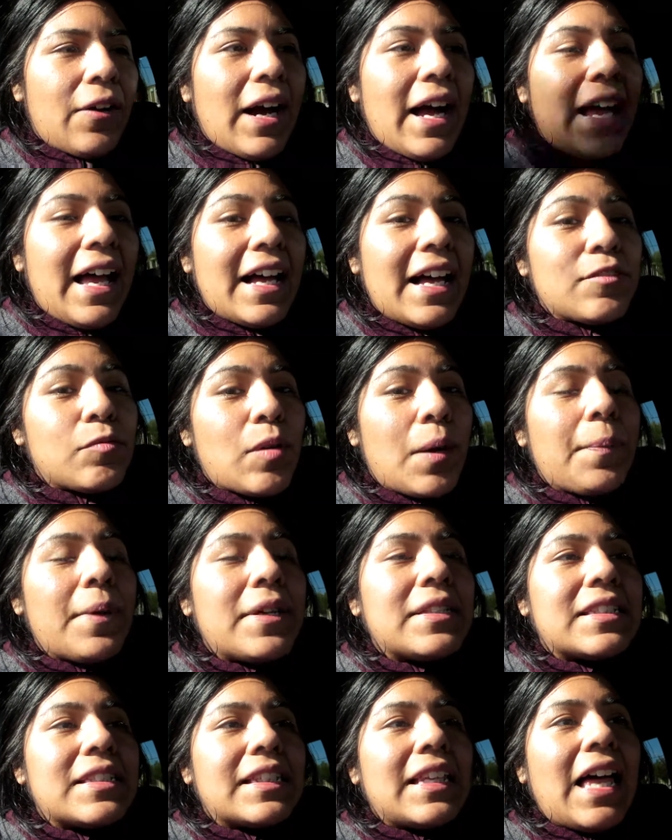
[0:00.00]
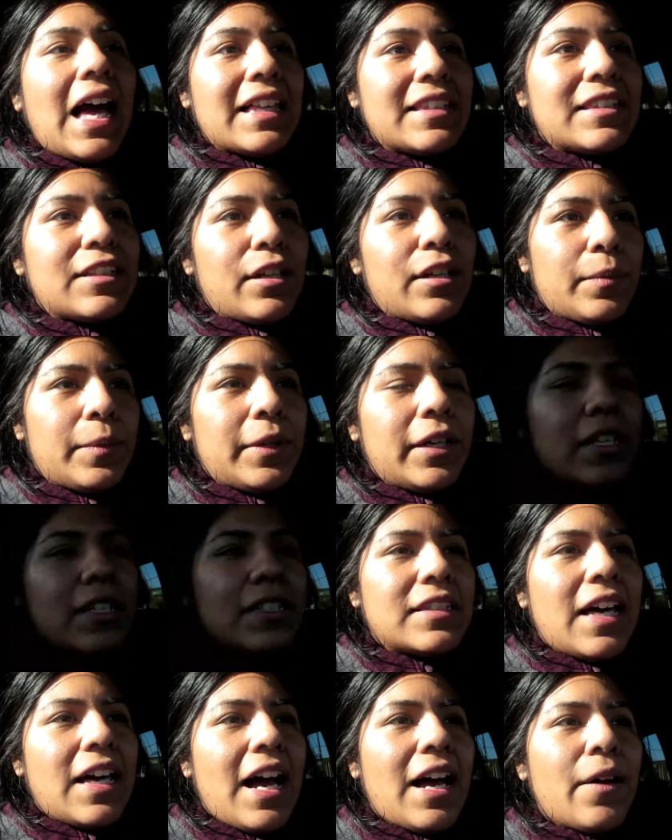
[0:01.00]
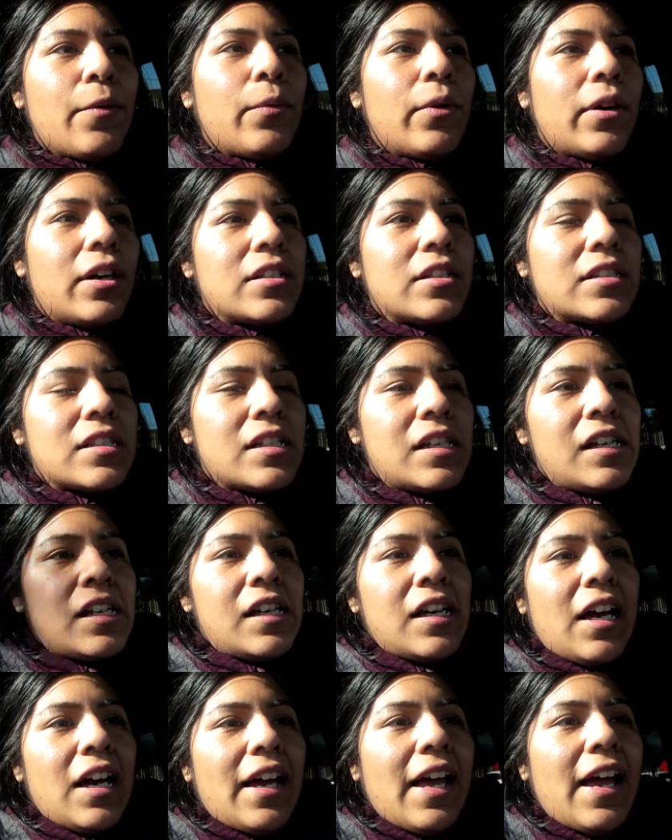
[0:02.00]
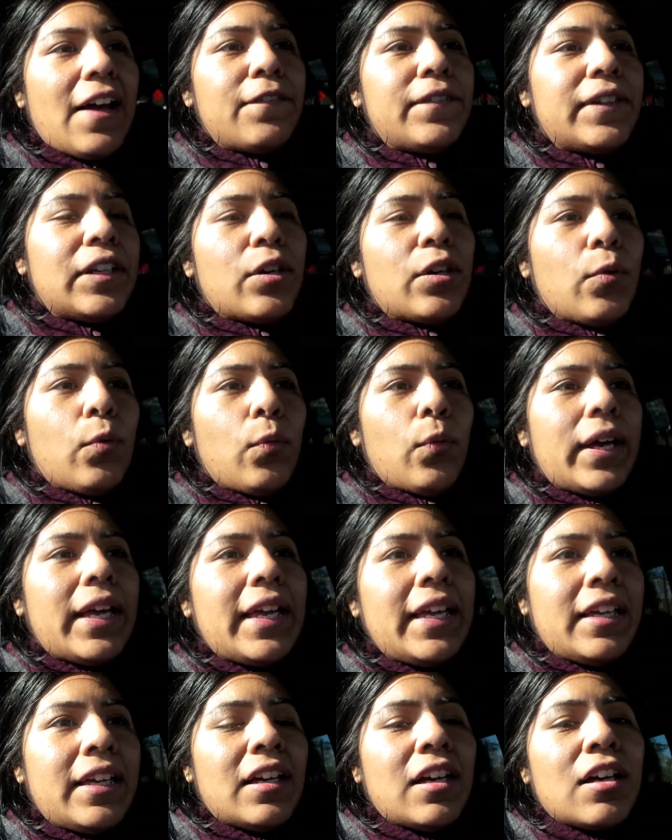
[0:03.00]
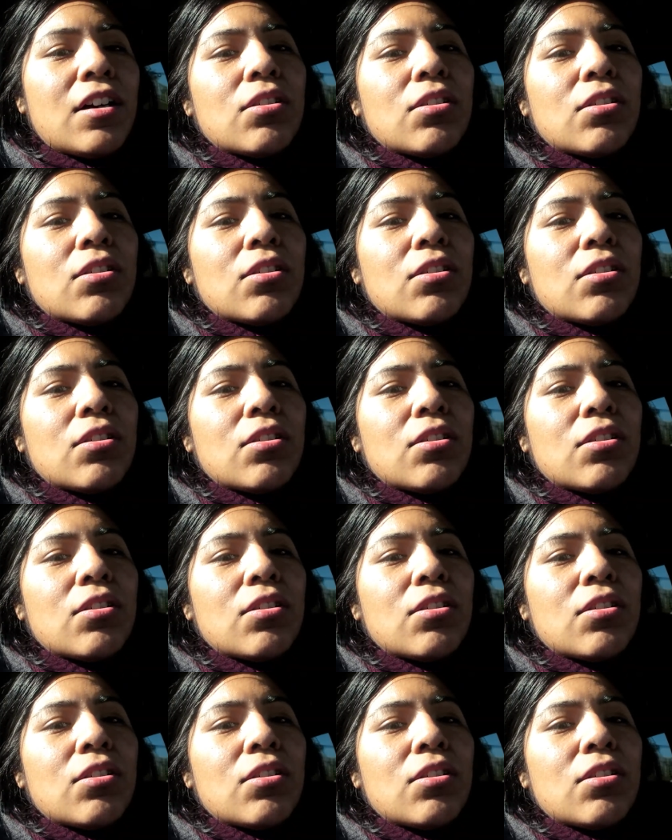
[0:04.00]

I had sweatpants last year because I was heavier weight,